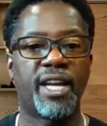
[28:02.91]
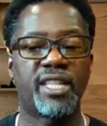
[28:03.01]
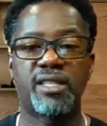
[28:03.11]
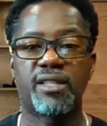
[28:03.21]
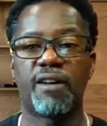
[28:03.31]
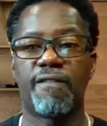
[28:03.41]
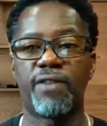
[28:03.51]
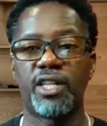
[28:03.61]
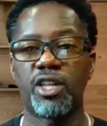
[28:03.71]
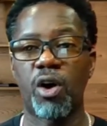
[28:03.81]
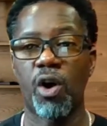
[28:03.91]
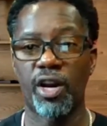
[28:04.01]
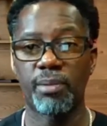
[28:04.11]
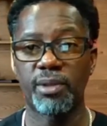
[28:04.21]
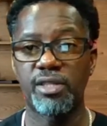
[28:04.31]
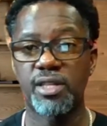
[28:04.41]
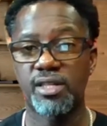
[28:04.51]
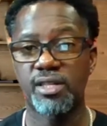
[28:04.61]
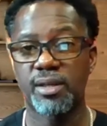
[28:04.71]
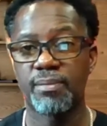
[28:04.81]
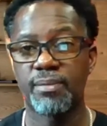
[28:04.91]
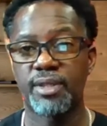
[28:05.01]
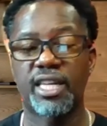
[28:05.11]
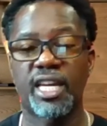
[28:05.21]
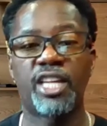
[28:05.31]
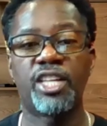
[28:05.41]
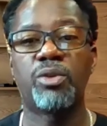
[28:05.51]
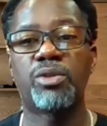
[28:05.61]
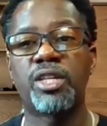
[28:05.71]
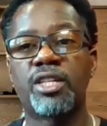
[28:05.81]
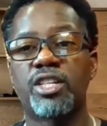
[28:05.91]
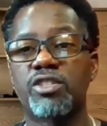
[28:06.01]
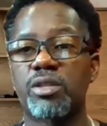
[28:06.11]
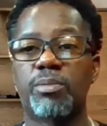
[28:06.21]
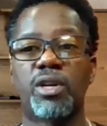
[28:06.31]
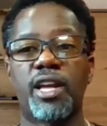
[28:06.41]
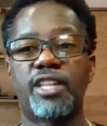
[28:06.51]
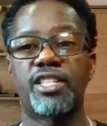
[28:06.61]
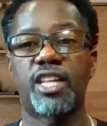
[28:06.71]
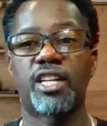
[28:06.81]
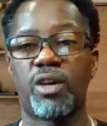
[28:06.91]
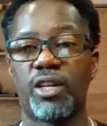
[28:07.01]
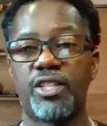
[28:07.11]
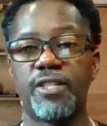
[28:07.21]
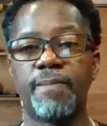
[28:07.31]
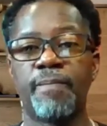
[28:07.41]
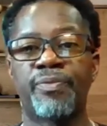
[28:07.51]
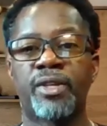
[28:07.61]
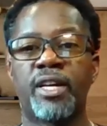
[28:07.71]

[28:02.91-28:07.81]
It's a fully auditable system, again, using distributed ledger technology.